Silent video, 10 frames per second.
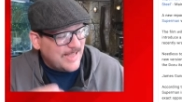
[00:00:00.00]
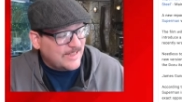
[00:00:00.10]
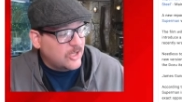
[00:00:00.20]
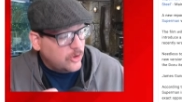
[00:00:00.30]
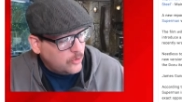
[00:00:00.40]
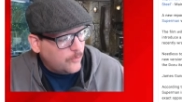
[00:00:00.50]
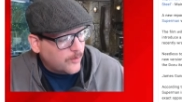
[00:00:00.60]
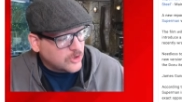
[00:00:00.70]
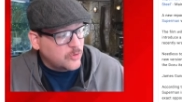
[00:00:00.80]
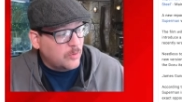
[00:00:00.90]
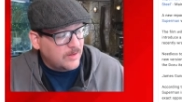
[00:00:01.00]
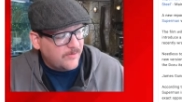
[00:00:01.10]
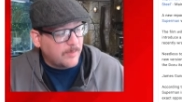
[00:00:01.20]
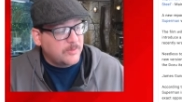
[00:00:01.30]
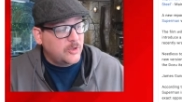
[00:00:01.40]
that the new version will live
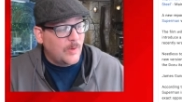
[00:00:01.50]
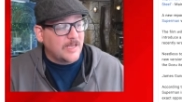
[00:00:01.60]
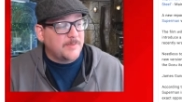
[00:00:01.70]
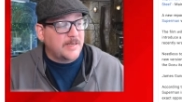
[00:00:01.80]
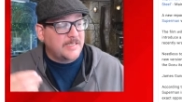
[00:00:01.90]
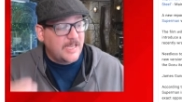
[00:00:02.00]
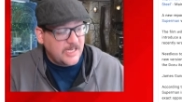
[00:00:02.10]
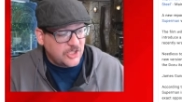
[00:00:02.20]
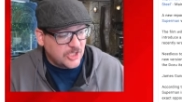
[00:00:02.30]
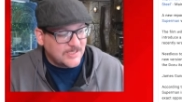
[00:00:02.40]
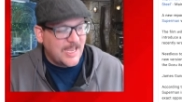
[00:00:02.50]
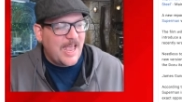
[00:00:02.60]
up to expectations